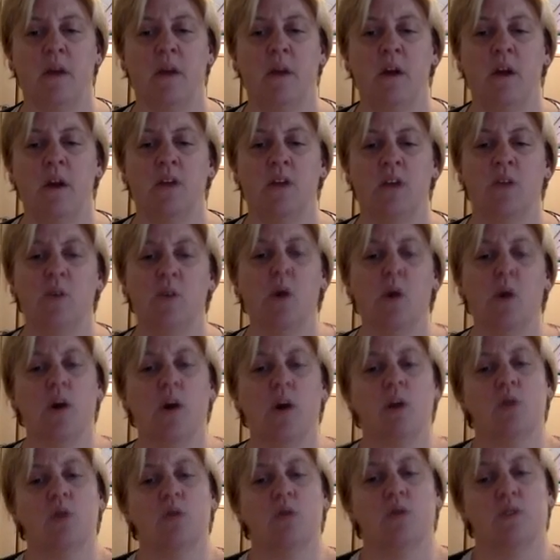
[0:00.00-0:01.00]
So what
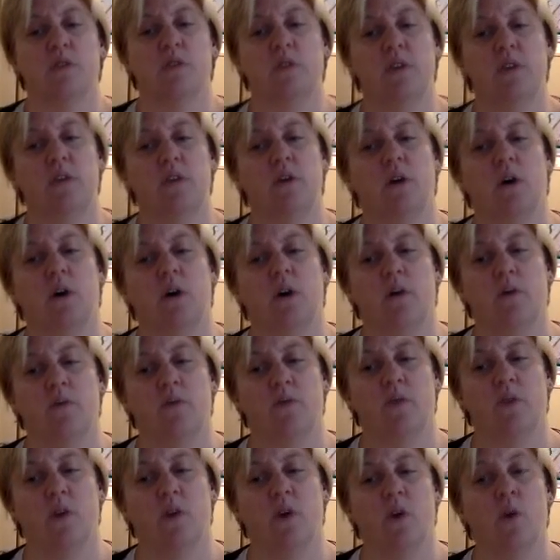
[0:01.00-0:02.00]
goals have you got,
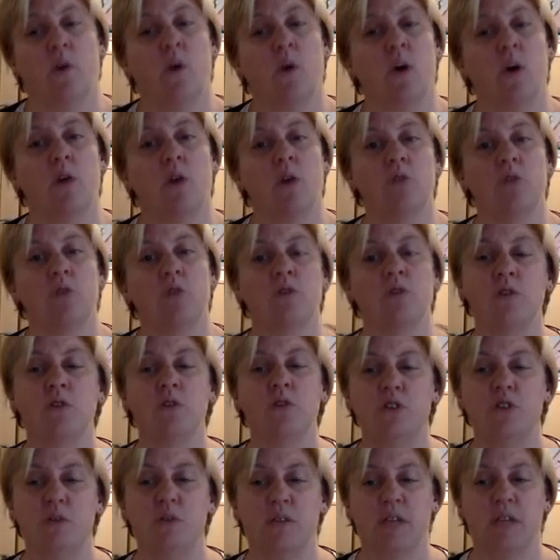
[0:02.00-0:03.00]
or what goals could
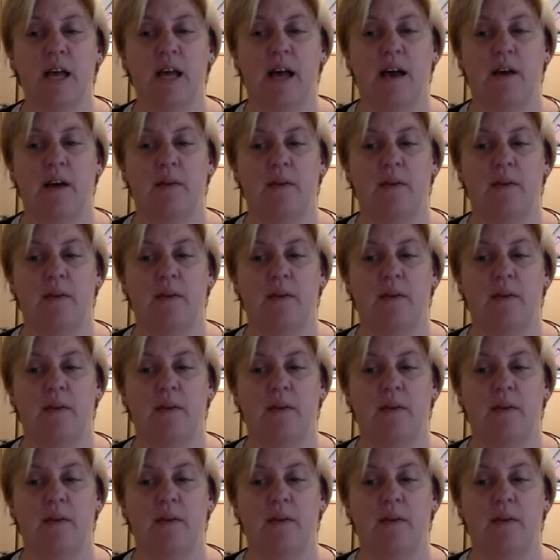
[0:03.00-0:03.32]
you set